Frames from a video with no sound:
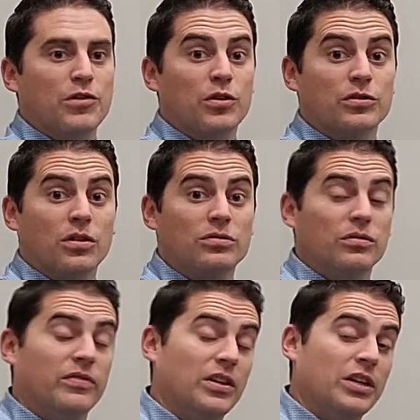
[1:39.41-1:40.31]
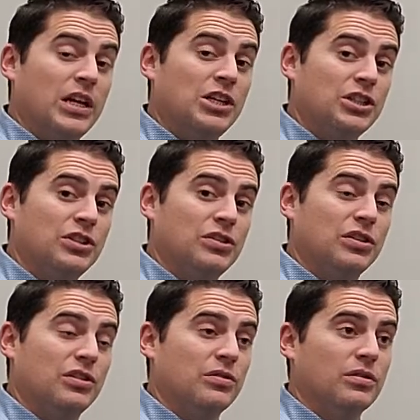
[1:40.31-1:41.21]
there's also variations. You
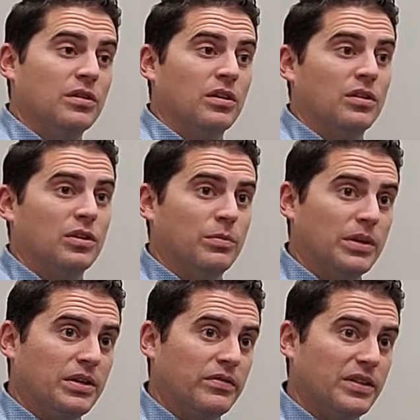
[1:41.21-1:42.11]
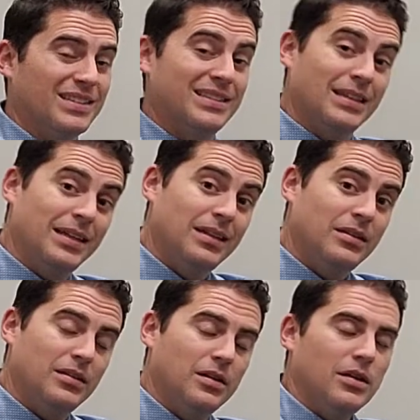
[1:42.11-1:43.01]
could do it a little bit of it
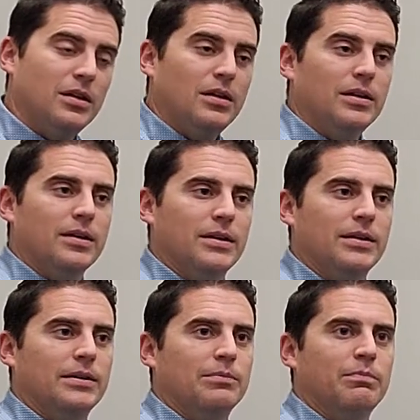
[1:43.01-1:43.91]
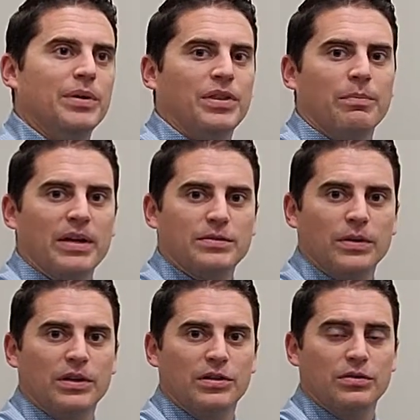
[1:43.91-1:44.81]
sitting, but the best
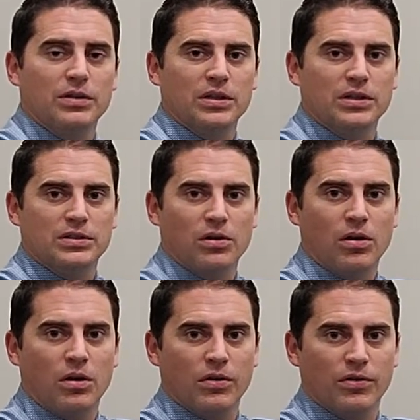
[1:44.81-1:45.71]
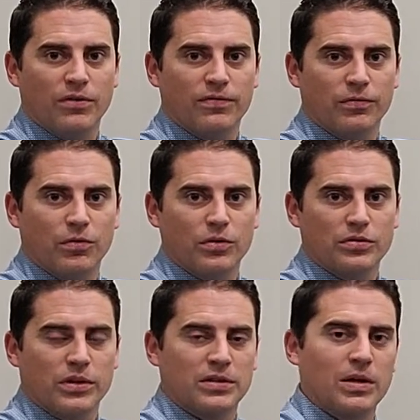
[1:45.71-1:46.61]
way to do it is on the floor.
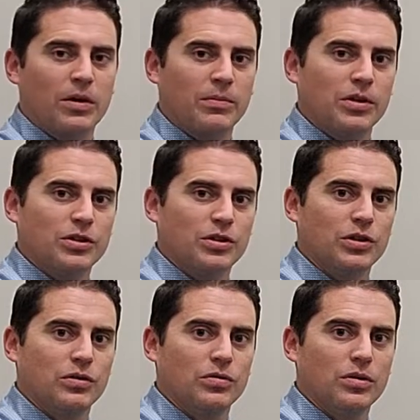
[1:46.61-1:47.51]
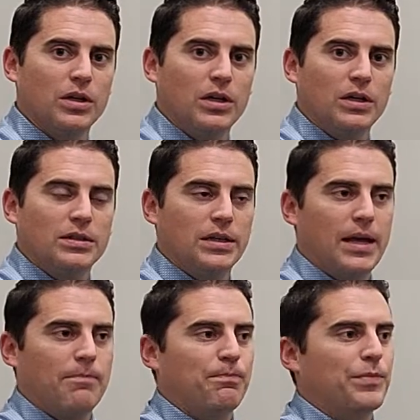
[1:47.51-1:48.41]
So that's how I'm going to show you
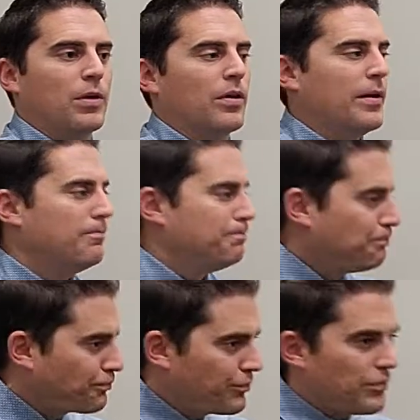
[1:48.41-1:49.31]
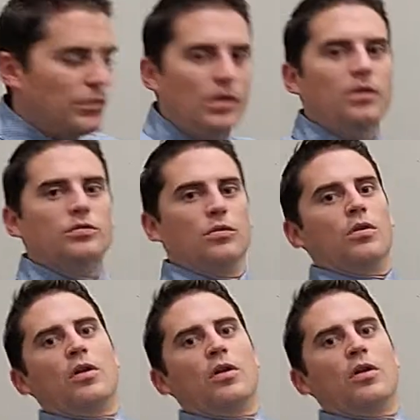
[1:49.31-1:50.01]
today. Okay, so we're